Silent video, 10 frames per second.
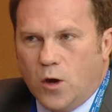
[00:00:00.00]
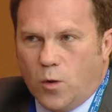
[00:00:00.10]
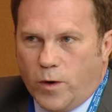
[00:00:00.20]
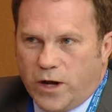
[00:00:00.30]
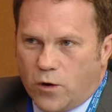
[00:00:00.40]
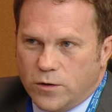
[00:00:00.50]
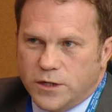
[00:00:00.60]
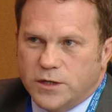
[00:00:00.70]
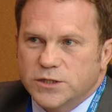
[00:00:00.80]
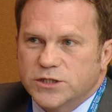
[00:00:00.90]
We heard
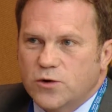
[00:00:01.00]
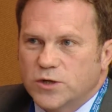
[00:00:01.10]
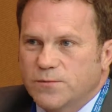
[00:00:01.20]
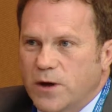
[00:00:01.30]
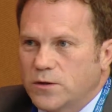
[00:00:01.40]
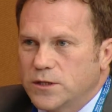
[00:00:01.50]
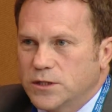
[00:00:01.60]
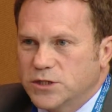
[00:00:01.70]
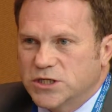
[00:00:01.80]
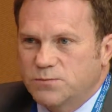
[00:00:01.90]
the concerns about
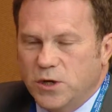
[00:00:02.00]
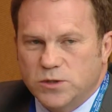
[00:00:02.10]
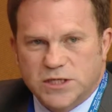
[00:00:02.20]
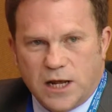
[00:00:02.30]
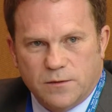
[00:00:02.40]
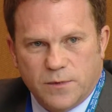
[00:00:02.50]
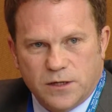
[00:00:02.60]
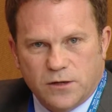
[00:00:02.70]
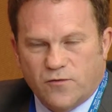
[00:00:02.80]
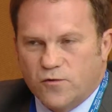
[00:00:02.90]
dispute
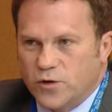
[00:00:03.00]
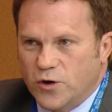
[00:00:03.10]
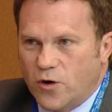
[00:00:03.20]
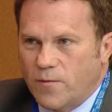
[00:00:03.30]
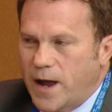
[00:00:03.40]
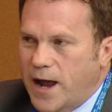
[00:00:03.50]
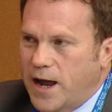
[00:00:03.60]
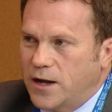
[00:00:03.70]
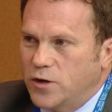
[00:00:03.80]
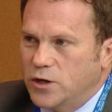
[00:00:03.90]
settlement through Europe,
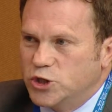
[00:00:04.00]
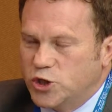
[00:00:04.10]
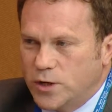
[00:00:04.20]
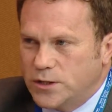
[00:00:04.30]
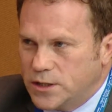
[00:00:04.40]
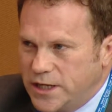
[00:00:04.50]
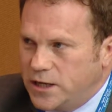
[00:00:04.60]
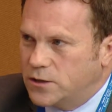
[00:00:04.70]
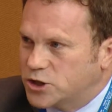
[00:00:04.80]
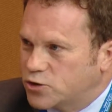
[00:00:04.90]
and during the
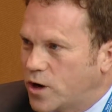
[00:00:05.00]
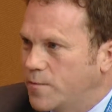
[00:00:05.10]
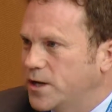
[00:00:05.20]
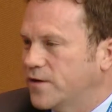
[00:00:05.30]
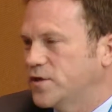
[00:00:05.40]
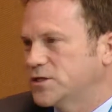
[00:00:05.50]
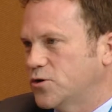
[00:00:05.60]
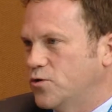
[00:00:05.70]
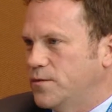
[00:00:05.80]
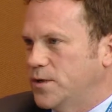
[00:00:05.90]
legal scrubbing of this
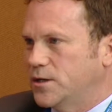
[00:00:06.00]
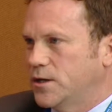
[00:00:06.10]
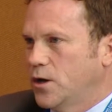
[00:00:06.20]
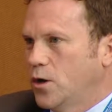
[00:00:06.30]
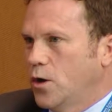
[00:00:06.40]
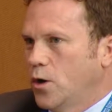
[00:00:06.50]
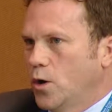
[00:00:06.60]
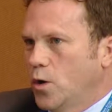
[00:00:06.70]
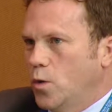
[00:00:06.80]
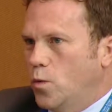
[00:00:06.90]
agreement,
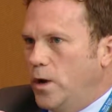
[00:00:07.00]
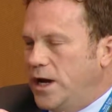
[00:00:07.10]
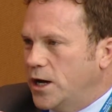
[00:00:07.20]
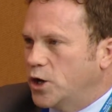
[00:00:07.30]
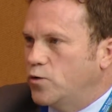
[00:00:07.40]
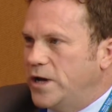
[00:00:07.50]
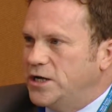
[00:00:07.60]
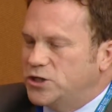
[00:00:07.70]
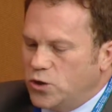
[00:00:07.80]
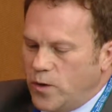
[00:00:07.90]
we
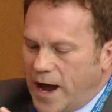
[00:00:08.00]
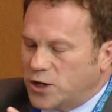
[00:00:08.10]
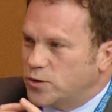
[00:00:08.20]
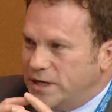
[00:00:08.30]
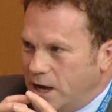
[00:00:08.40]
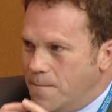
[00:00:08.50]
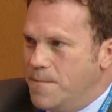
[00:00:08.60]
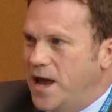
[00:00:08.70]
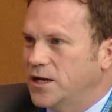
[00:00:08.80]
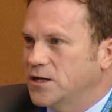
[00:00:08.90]
agreed to actually
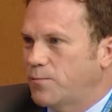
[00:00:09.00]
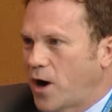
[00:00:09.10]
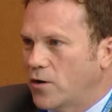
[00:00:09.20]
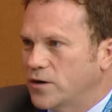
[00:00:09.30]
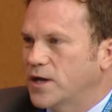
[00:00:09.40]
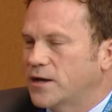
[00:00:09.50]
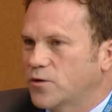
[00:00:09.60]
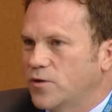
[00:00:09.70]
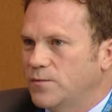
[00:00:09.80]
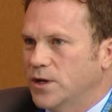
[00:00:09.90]
amend part of that
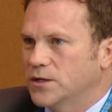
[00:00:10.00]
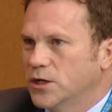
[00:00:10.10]
agreement